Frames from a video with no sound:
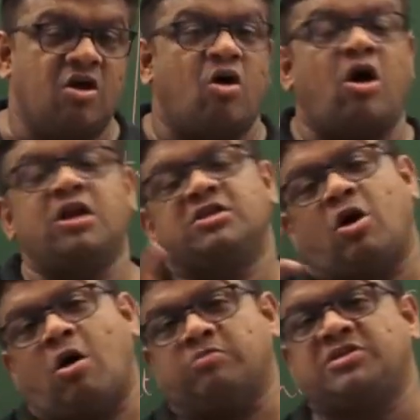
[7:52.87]
or the
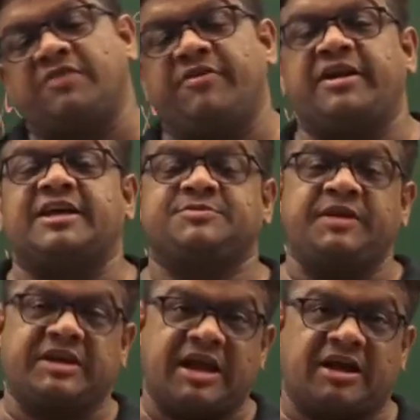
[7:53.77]
object where it has
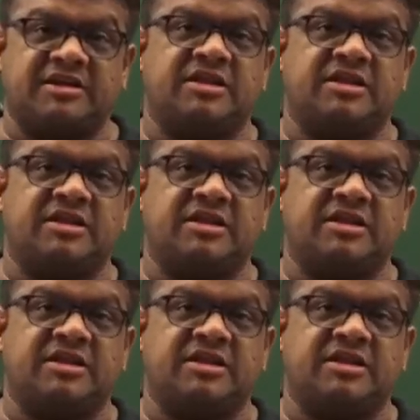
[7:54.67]
been taken,